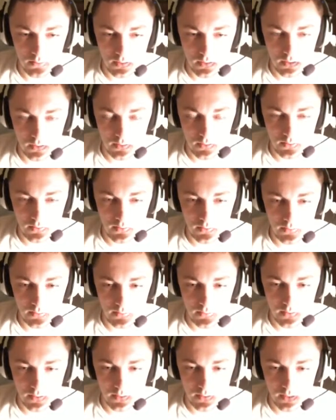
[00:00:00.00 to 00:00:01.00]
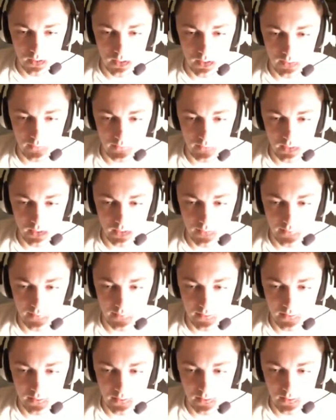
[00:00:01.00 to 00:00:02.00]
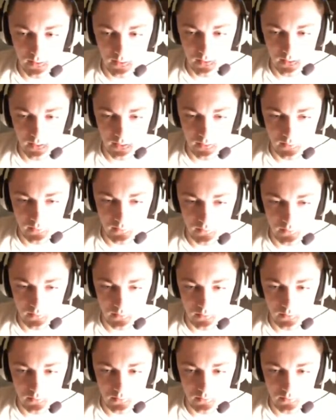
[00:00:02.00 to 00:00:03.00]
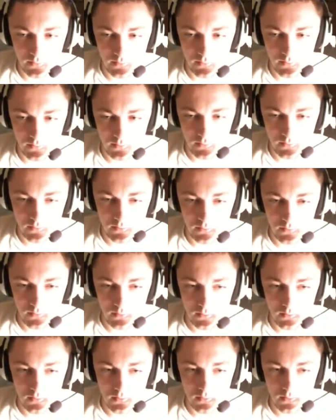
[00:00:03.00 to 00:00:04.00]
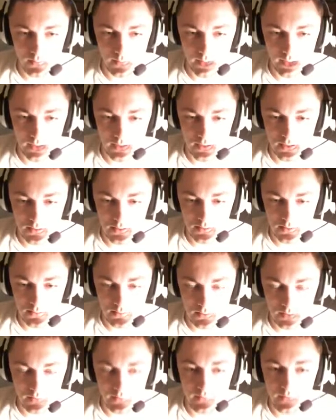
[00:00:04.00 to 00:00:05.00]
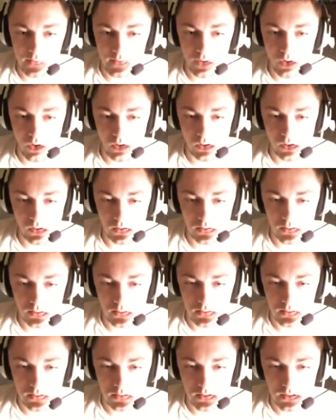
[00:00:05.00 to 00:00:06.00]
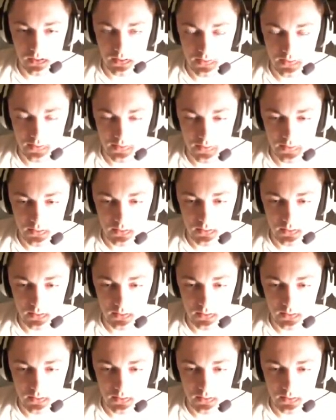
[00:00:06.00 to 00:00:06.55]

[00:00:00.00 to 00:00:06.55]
i will go this way. I have not seen any photos or pages or whatever they're called. Jesus.